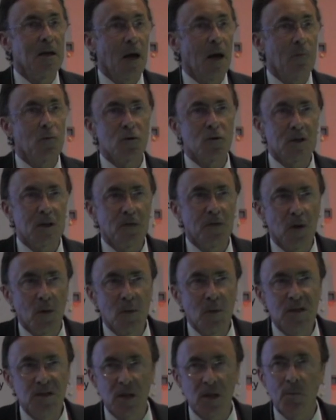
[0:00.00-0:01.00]
I'm going to give you a
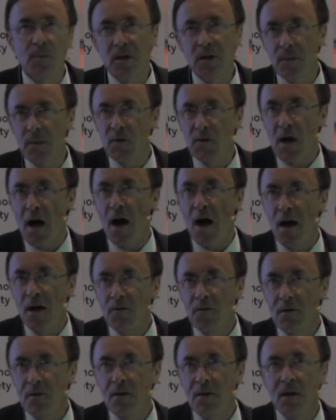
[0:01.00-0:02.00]
wee summary about
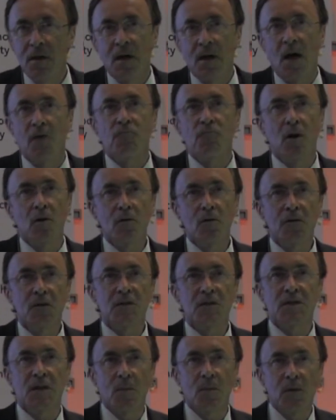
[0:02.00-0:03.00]
iron and run over
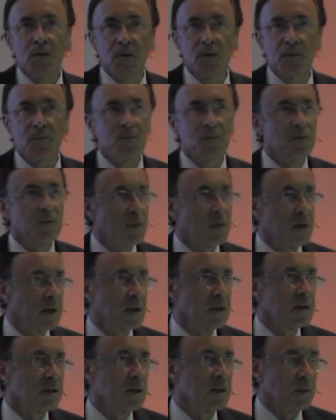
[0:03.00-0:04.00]
some of the
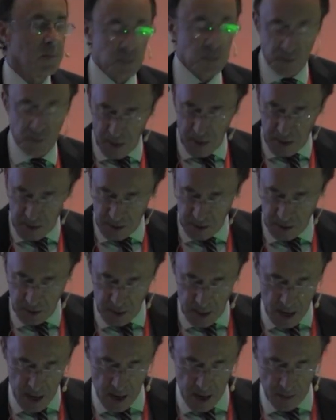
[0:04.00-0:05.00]
things that Professor
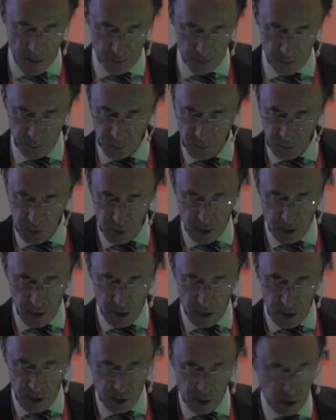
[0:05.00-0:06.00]

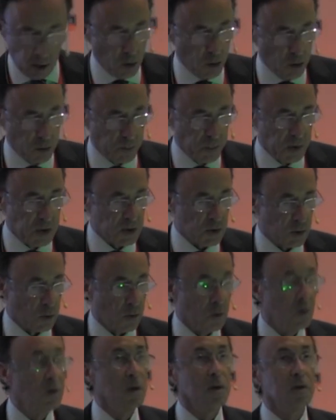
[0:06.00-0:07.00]
Claude Brissot
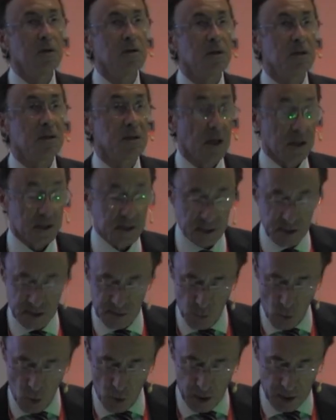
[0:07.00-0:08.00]
discussed this
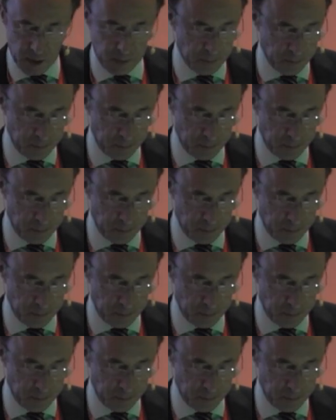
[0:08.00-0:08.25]
morning.